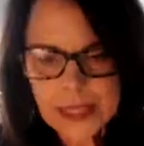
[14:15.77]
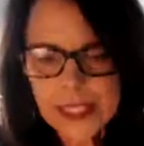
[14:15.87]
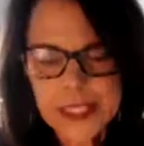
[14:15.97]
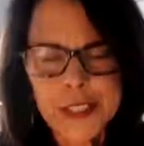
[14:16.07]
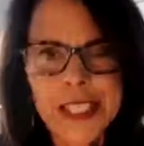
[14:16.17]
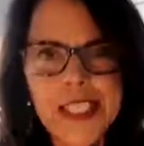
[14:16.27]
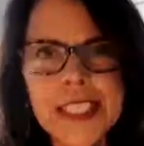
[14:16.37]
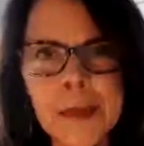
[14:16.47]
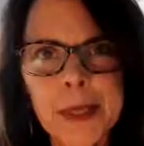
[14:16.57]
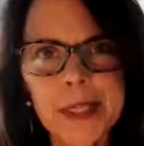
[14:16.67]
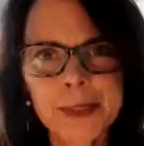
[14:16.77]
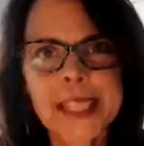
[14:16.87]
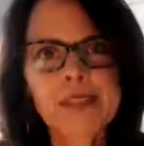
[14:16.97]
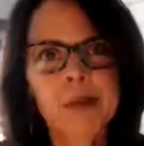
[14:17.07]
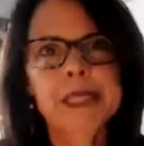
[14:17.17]
strategy number
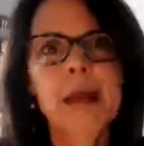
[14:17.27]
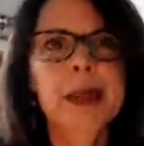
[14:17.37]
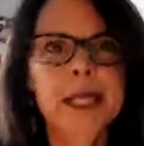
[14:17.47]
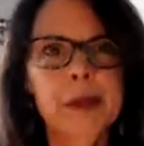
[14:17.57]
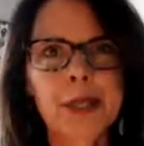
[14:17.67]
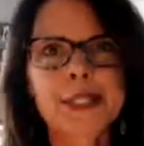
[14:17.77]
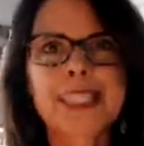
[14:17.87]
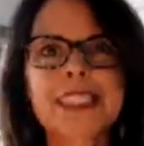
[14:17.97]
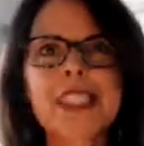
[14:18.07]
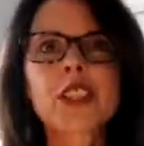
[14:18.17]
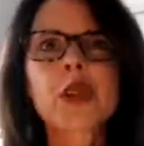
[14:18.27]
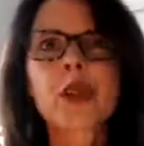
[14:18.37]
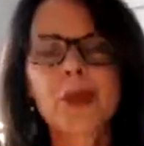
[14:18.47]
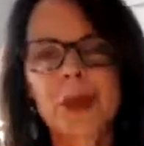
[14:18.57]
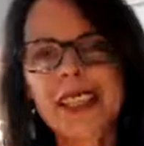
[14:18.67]
3 for becoming a person who
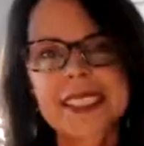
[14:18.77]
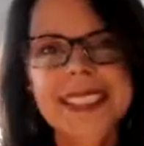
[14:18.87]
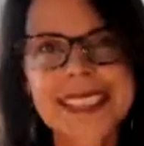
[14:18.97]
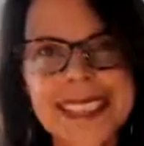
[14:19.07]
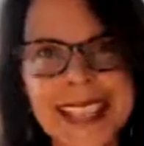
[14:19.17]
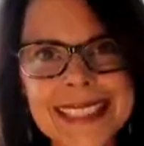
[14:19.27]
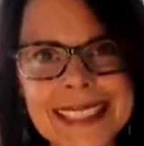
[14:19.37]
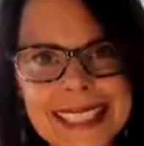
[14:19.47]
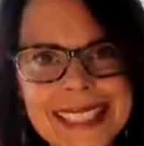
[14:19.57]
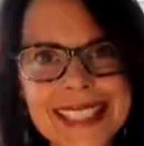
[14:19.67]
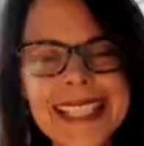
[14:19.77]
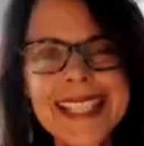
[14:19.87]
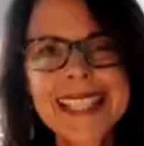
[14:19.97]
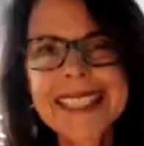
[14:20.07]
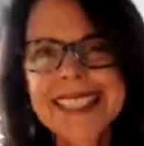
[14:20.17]
practices kindness
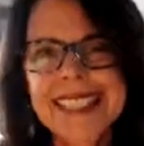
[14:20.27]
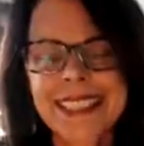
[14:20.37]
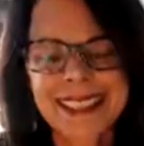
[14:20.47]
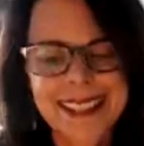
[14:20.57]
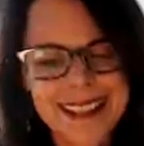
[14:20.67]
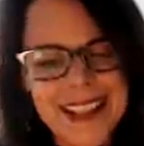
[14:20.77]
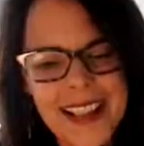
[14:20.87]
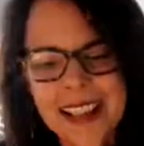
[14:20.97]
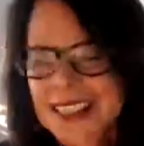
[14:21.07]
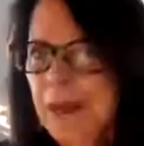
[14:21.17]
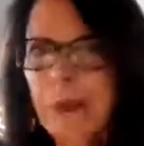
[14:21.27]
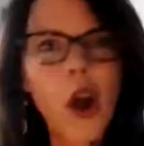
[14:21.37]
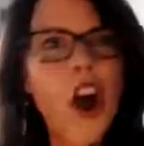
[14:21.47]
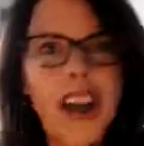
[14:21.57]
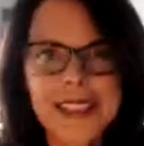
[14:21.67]
is to
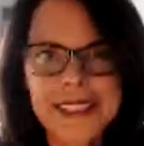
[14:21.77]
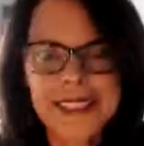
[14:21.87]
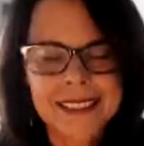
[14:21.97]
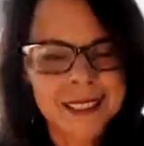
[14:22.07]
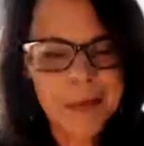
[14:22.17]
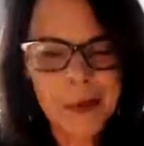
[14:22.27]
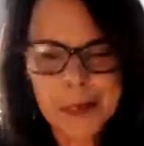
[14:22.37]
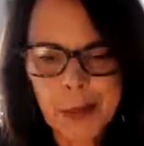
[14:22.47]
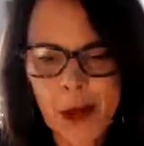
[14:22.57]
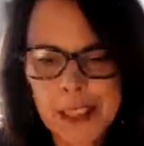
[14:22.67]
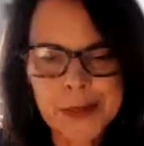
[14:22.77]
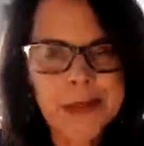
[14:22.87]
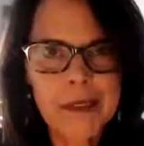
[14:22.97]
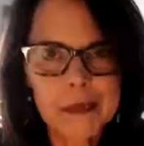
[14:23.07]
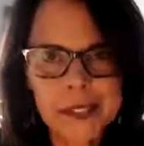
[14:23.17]
pause. Simple as pause. We've
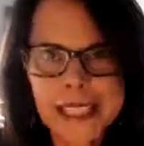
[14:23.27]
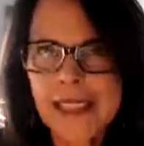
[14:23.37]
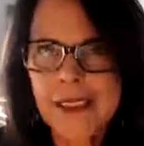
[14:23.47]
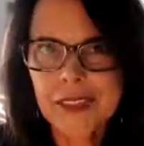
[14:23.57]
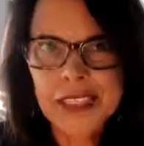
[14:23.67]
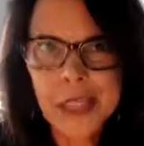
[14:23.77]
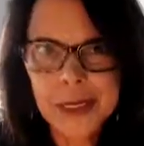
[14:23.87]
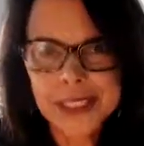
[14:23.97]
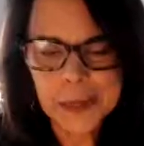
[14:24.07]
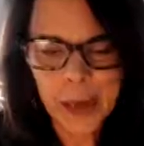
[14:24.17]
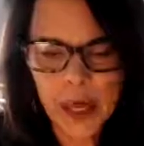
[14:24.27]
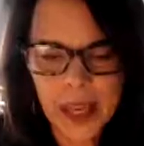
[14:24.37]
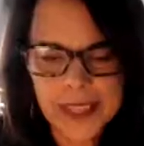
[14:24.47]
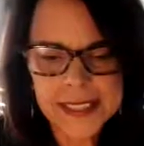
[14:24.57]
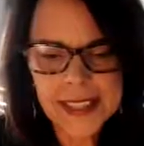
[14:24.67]
got forgive, notice,
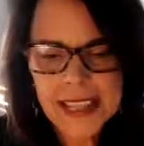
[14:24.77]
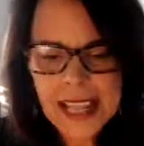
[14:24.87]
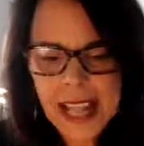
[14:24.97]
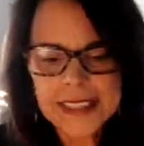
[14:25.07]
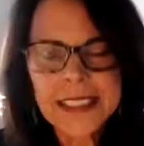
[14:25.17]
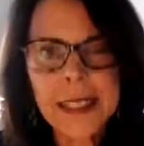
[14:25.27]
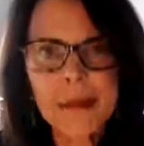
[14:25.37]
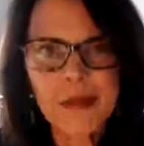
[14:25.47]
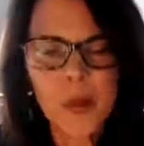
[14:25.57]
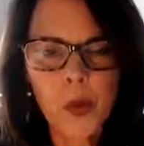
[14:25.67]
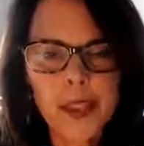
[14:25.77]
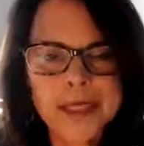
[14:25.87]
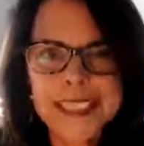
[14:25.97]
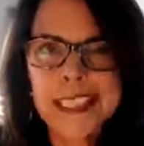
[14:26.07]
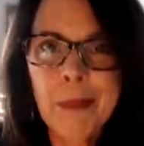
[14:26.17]
pause. And then number 4,
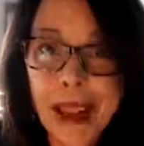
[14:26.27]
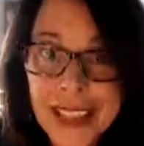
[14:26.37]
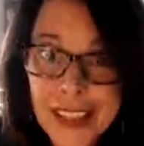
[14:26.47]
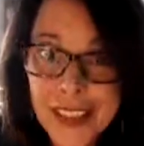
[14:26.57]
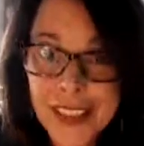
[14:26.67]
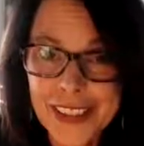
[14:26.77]
smile.